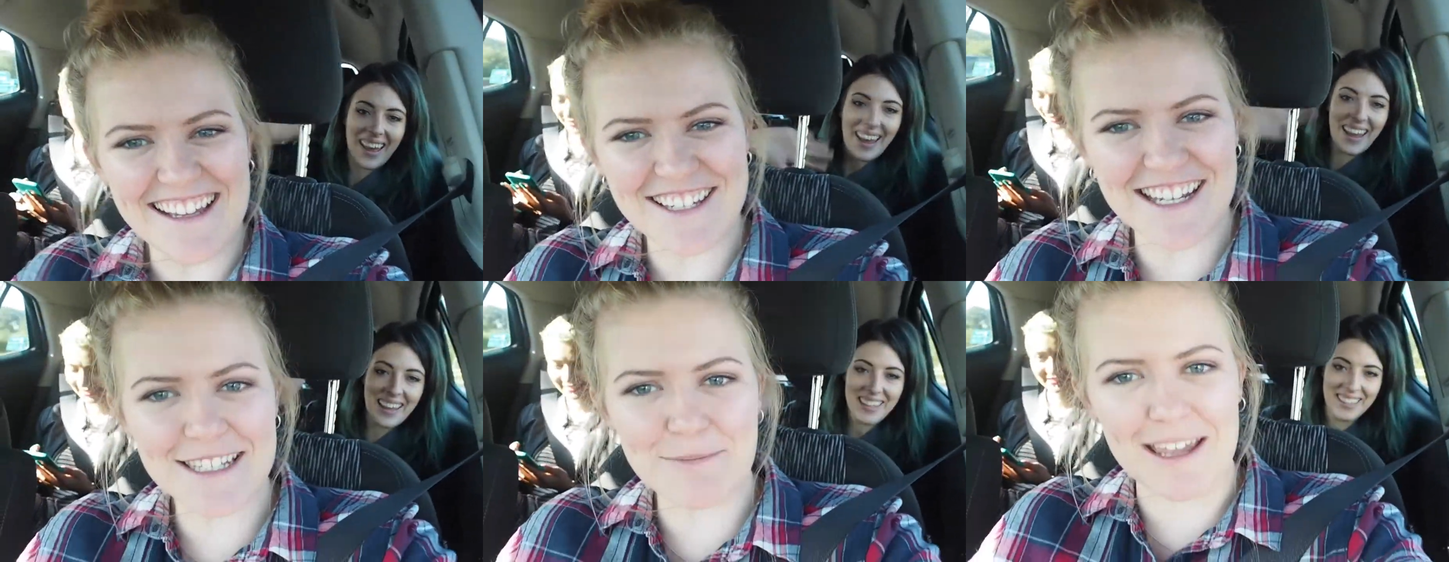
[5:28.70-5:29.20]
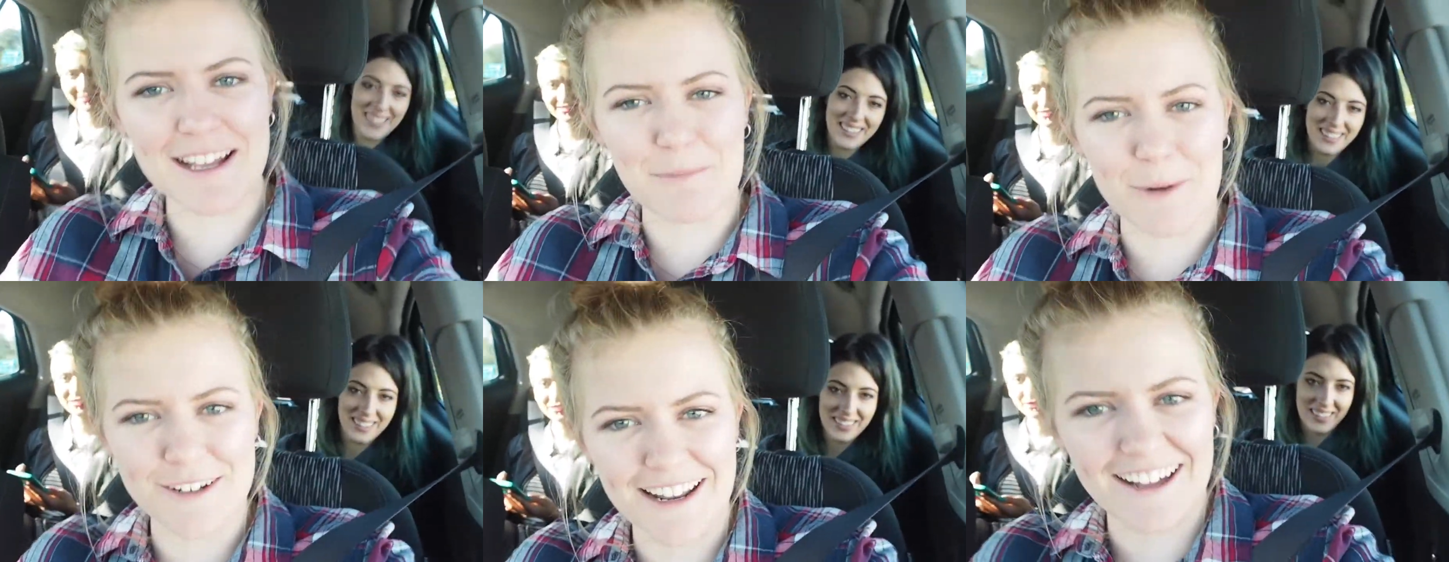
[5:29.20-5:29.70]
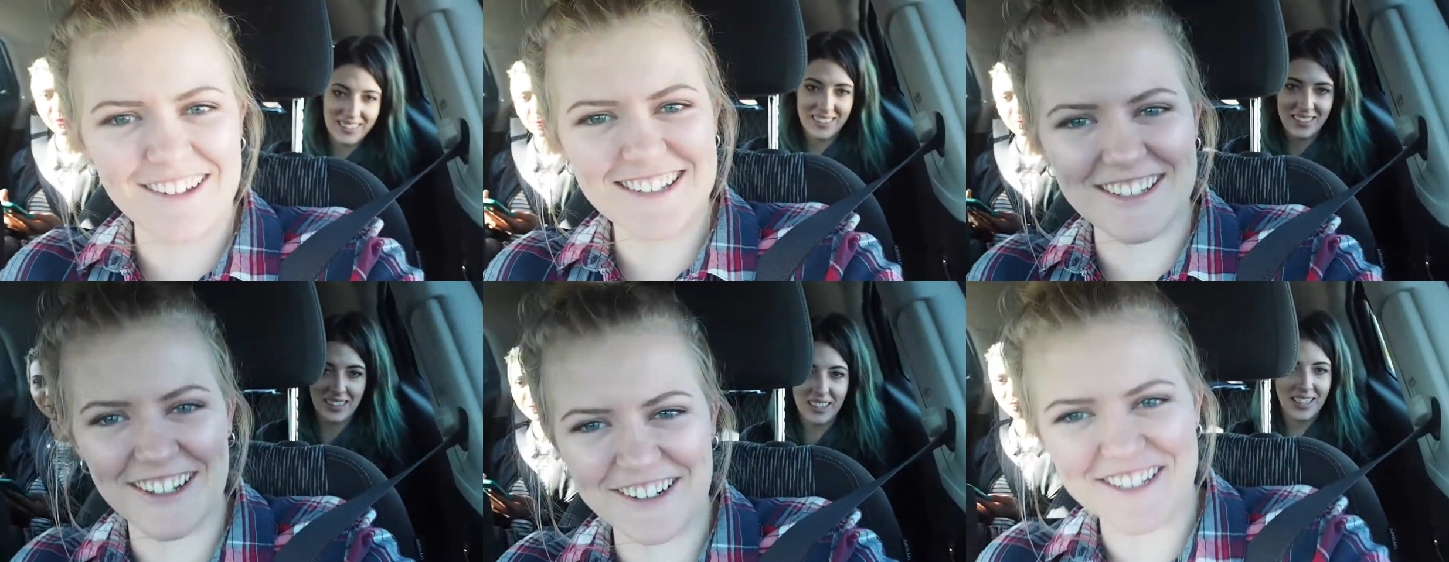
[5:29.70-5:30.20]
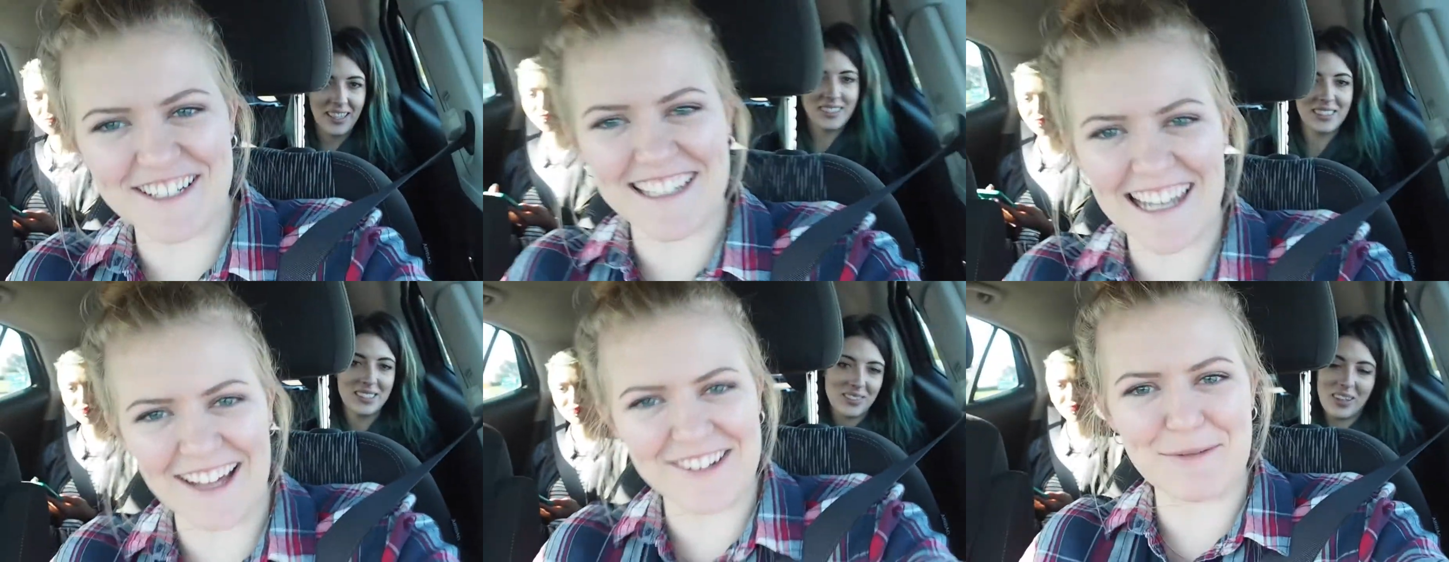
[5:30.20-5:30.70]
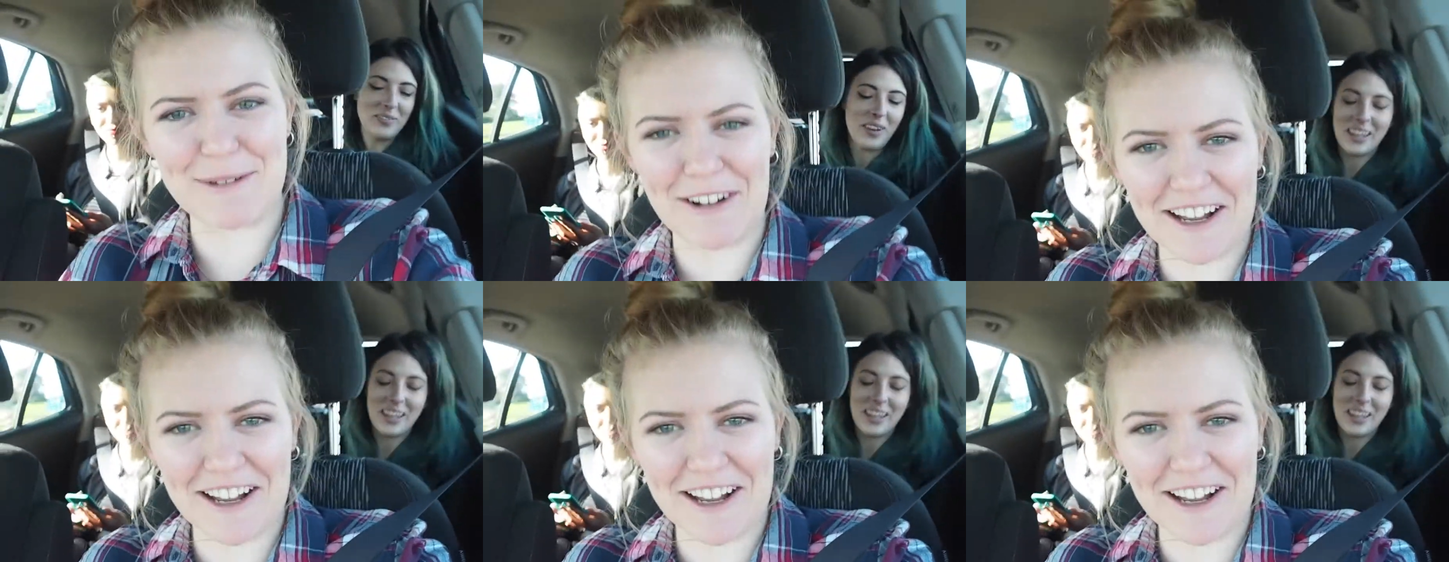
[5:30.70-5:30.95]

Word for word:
Speaker 1: She has makeup on now, so she's allowed to be on